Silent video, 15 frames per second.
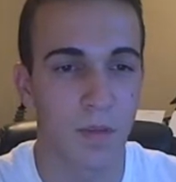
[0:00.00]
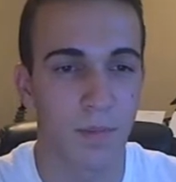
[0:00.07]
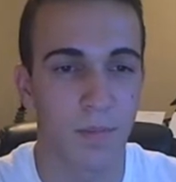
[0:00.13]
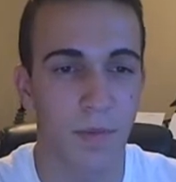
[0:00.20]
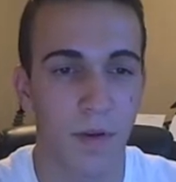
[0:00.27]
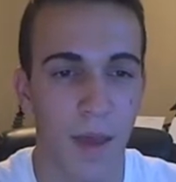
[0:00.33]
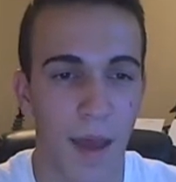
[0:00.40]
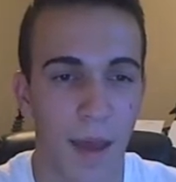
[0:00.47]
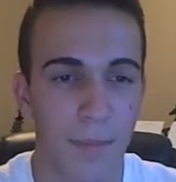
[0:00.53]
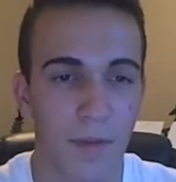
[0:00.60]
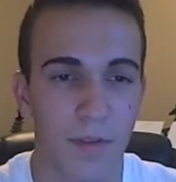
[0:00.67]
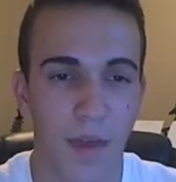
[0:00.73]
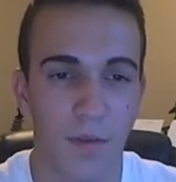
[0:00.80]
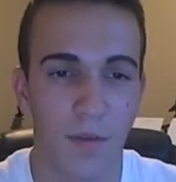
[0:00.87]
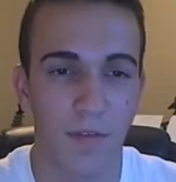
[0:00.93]

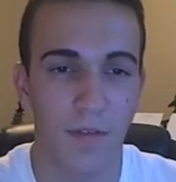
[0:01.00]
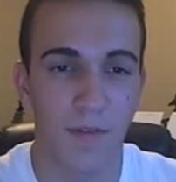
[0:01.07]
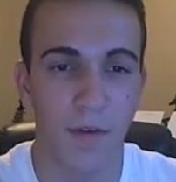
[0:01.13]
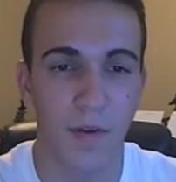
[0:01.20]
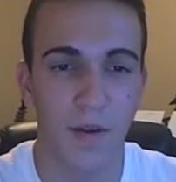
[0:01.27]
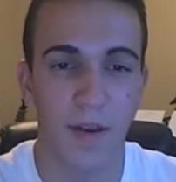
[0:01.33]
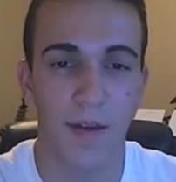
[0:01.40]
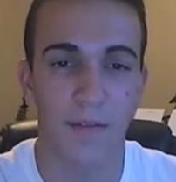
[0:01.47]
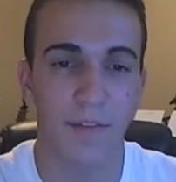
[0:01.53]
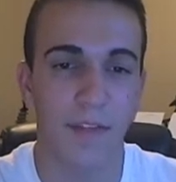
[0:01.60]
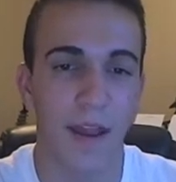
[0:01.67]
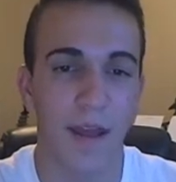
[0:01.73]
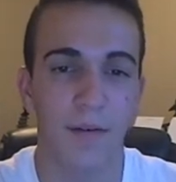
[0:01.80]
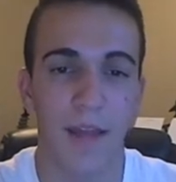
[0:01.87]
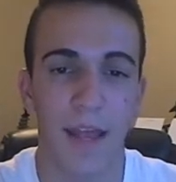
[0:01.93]
Perhaps I would fear it enough
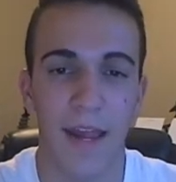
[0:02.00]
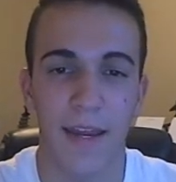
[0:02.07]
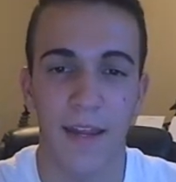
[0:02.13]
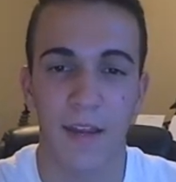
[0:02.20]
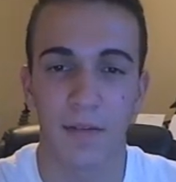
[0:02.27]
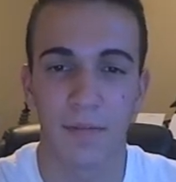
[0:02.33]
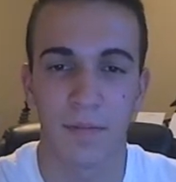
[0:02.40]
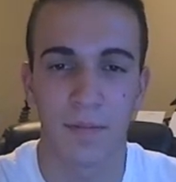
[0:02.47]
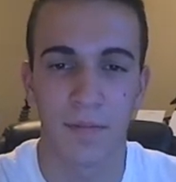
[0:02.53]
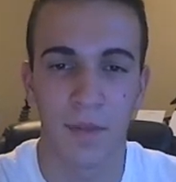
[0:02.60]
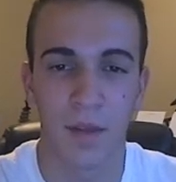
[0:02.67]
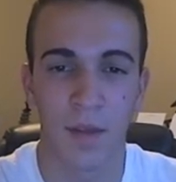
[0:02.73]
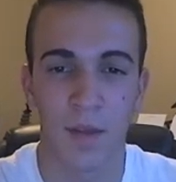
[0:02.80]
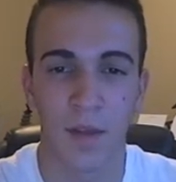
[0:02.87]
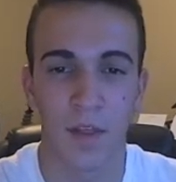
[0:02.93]
that I would hate it.
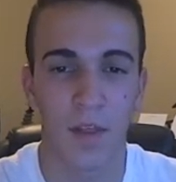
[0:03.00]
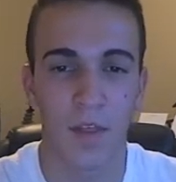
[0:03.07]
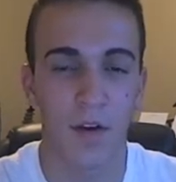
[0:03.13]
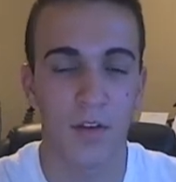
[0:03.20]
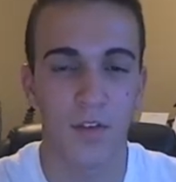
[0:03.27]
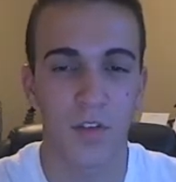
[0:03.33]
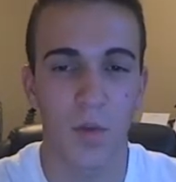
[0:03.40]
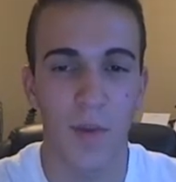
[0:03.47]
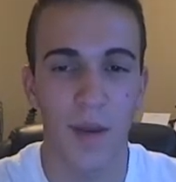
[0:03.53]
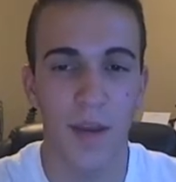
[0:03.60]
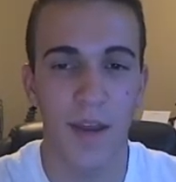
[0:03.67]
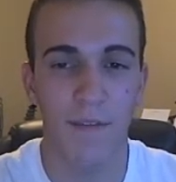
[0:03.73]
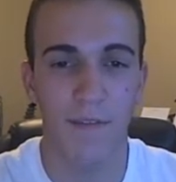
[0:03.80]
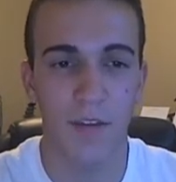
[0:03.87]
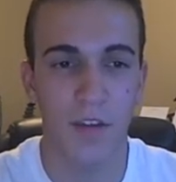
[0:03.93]
There are so many
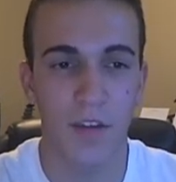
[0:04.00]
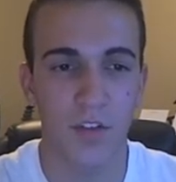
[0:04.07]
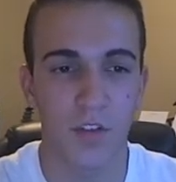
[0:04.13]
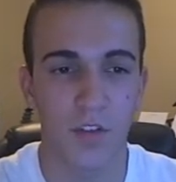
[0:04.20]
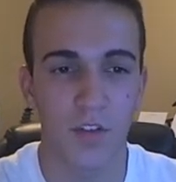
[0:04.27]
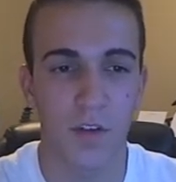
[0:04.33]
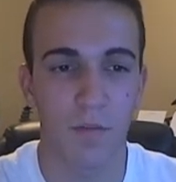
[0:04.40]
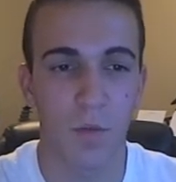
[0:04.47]
definitions of